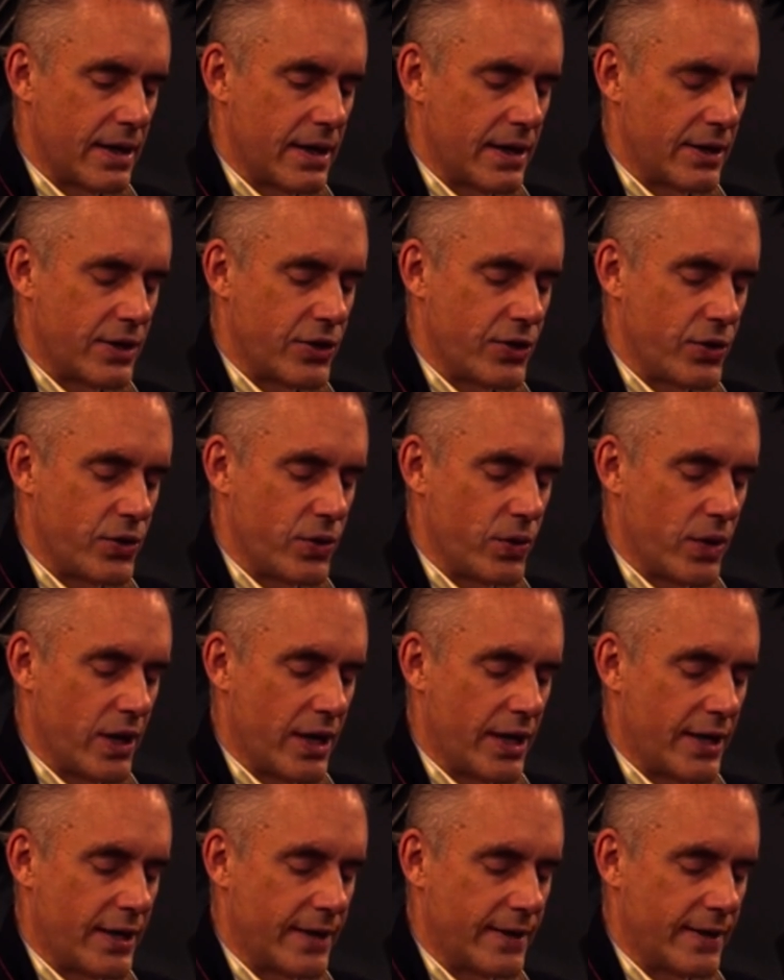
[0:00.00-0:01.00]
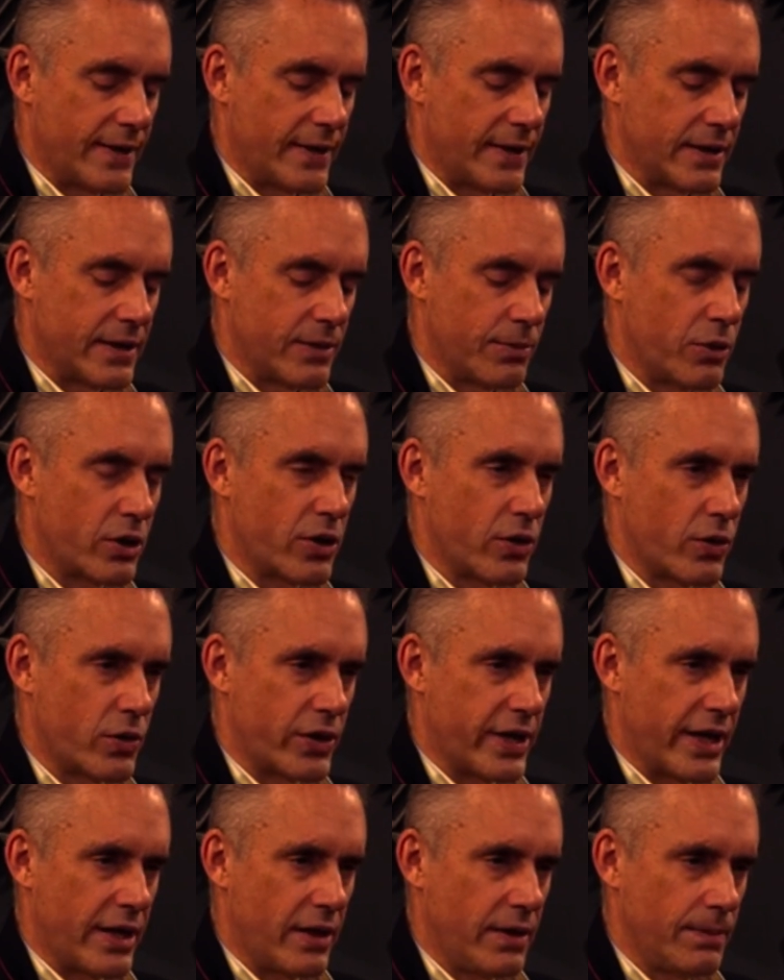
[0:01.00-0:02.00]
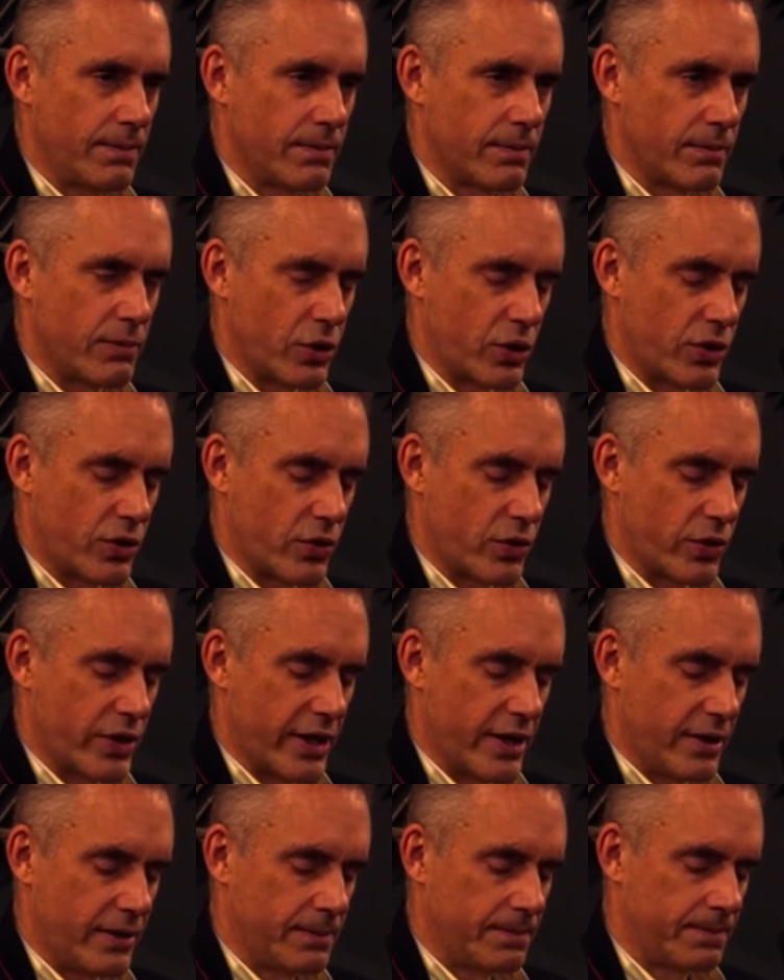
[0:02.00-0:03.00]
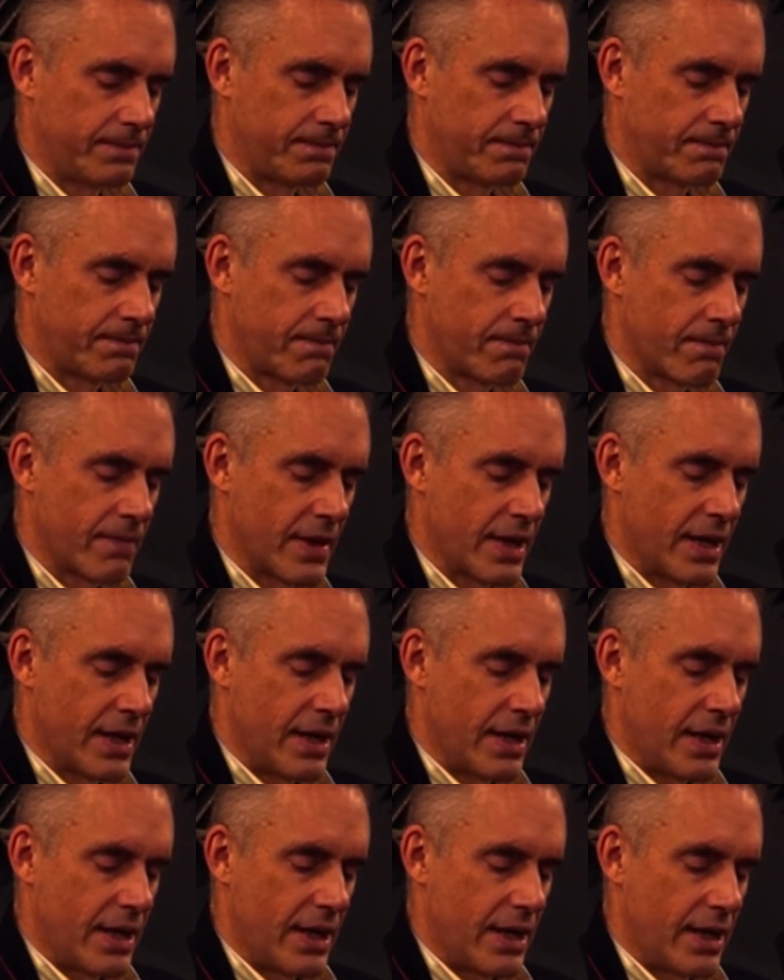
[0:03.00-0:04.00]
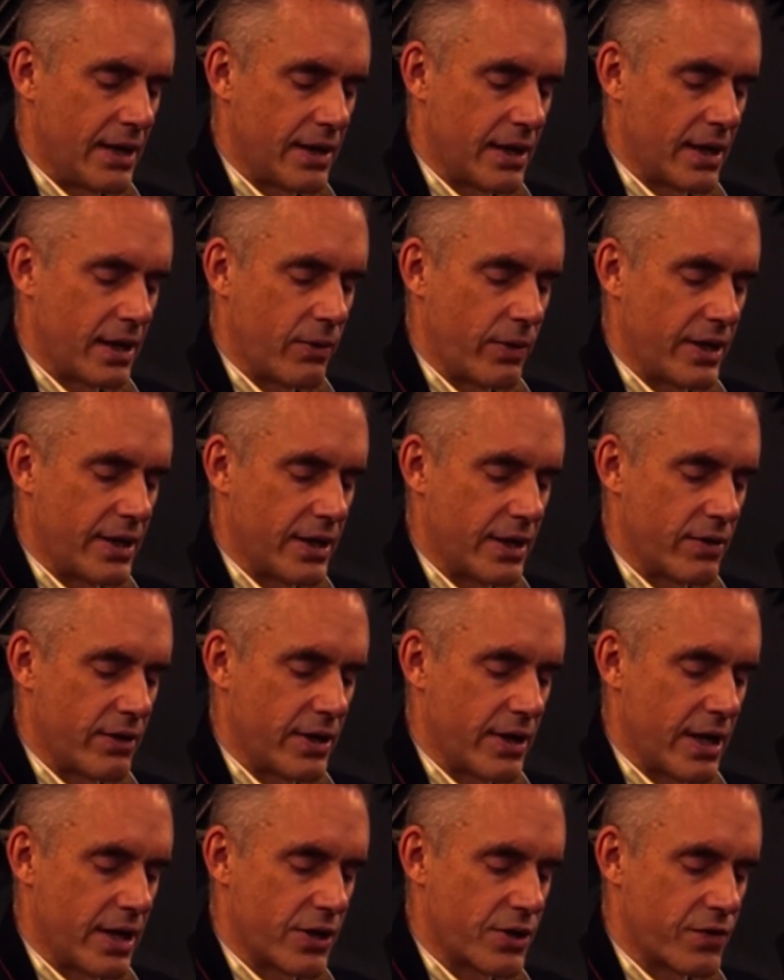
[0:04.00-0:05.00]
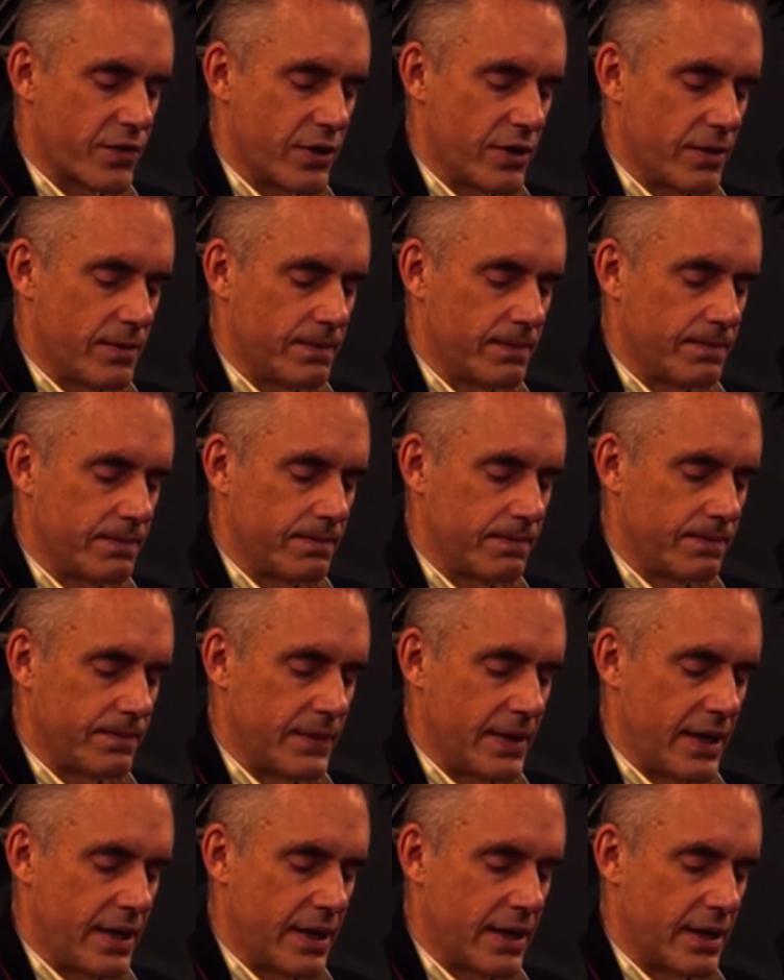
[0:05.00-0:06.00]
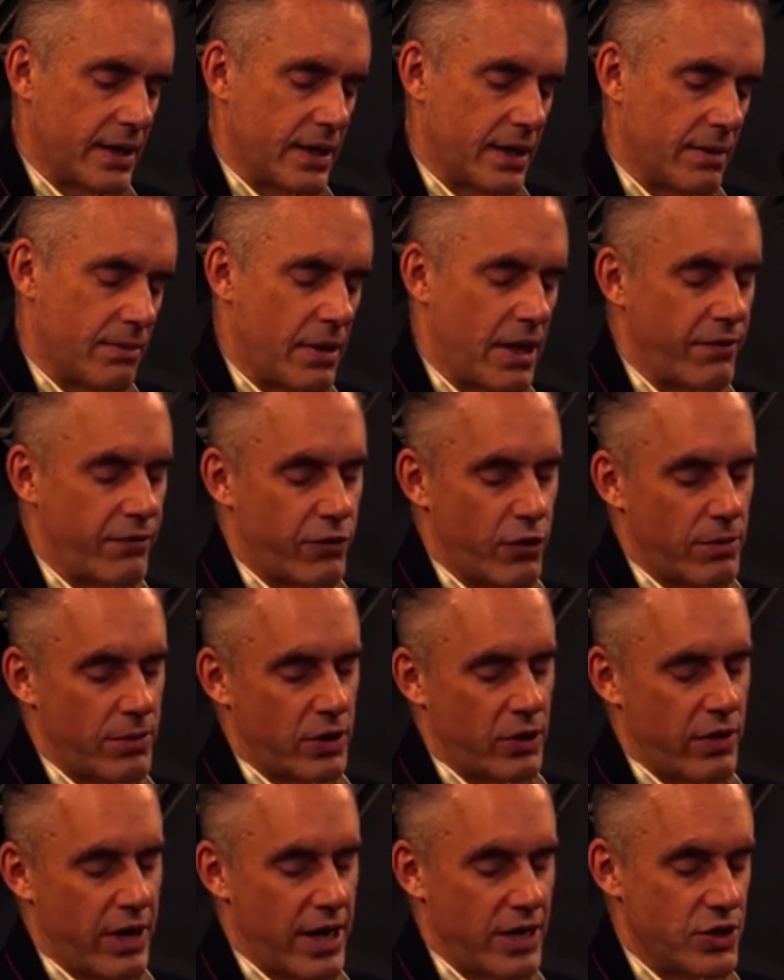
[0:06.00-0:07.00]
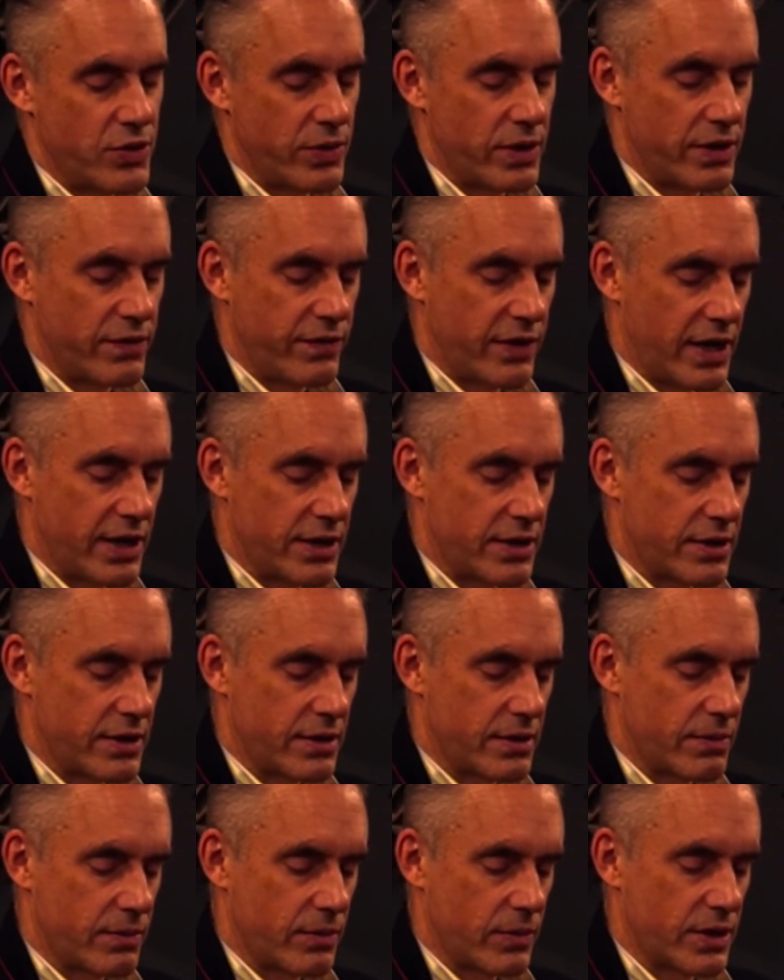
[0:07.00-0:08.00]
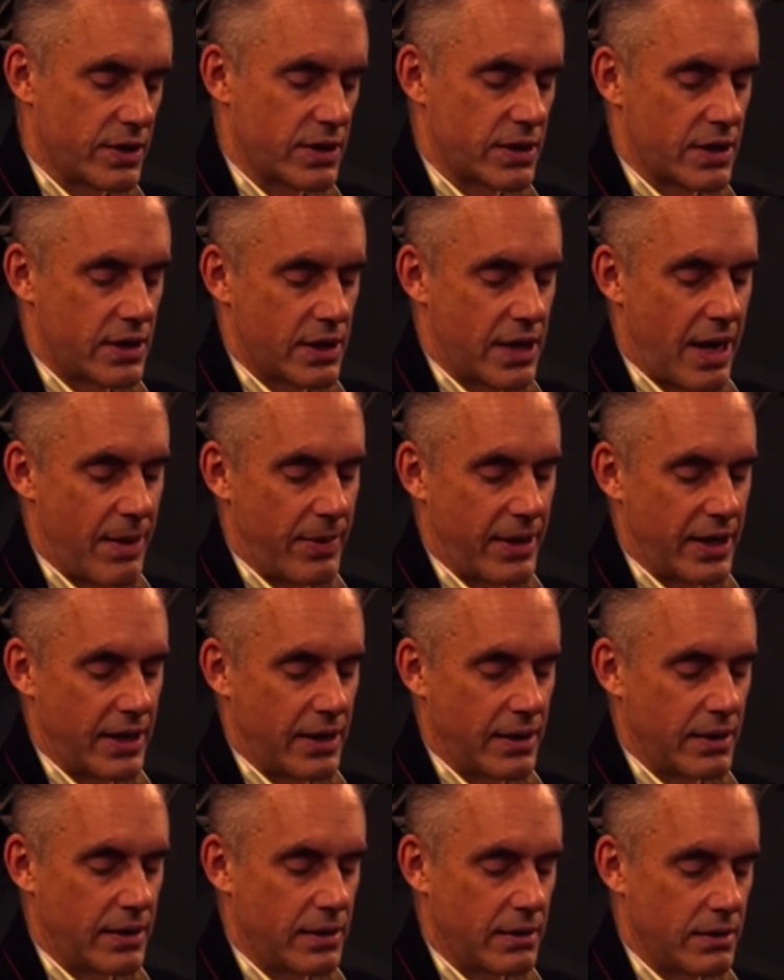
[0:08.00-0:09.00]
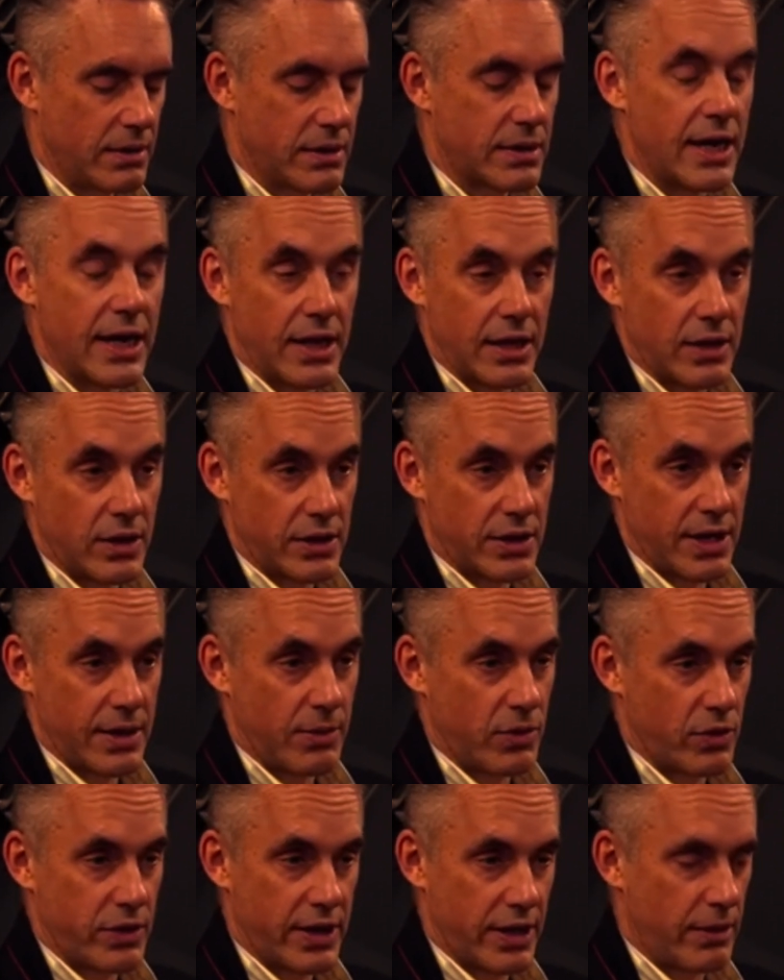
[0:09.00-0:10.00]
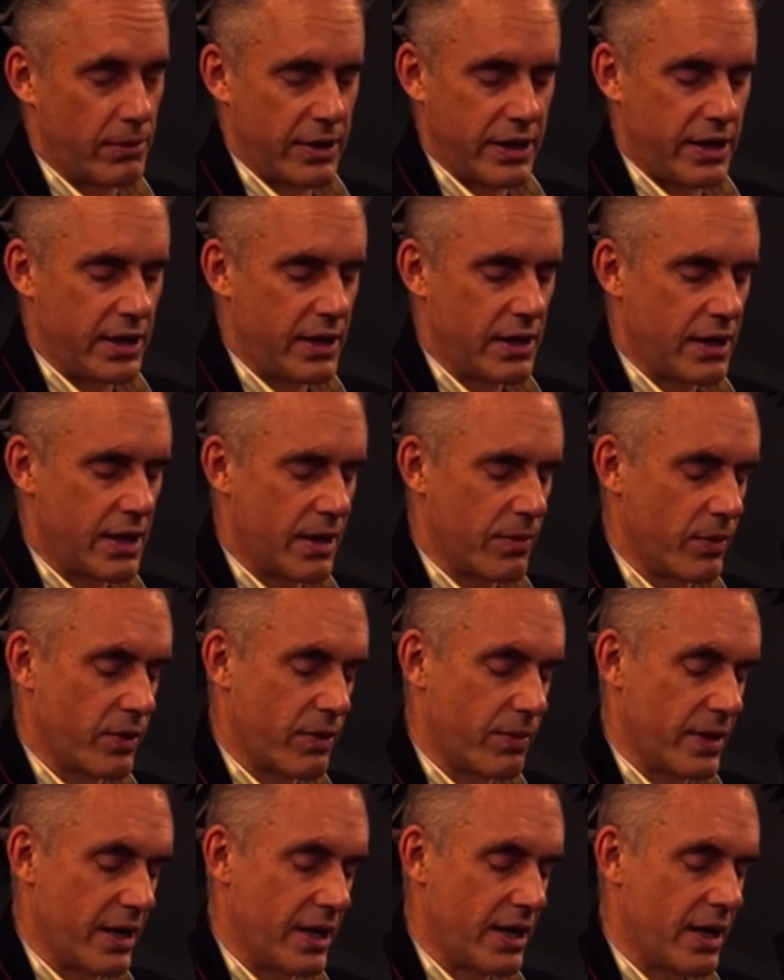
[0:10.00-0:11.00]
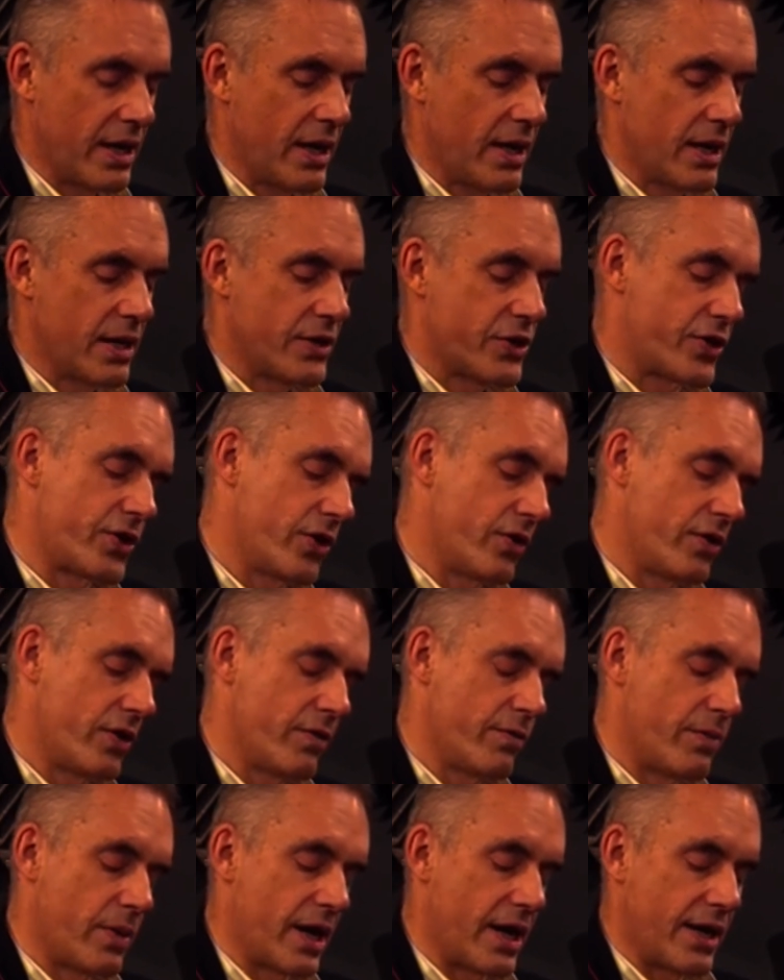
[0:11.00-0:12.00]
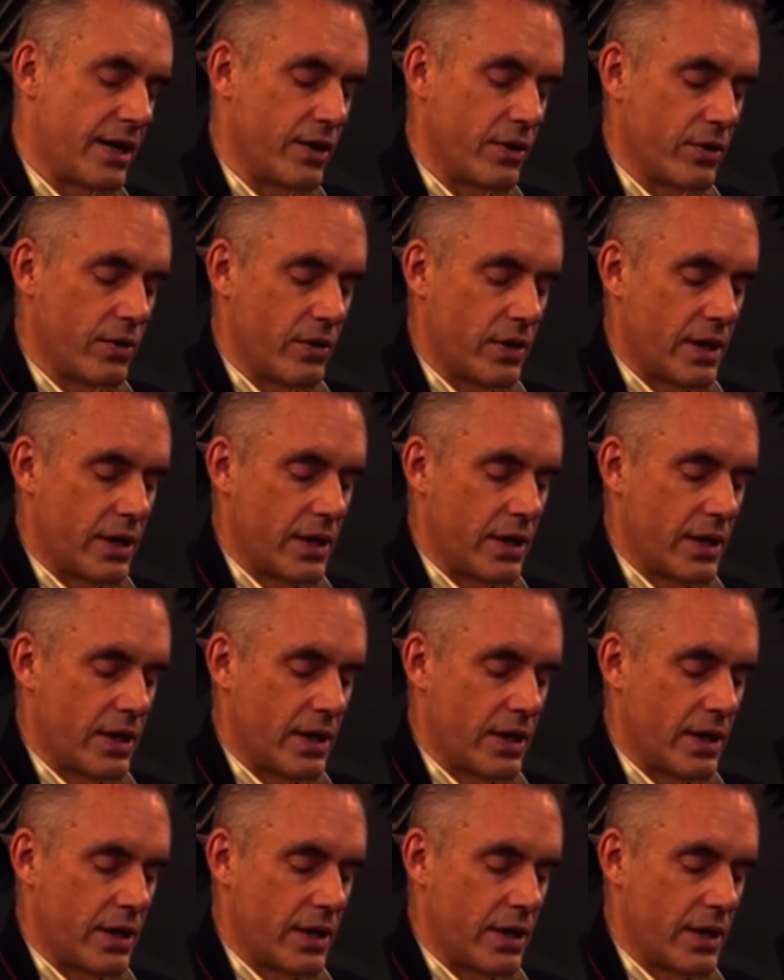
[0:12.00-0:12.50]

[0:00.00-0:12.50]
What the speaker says: to book a hotel, booked a hotel, and then I went down to Nashville, and my former graduate advisor was coming, staying in the same hotel, but he didn't come with me, and a student of mine who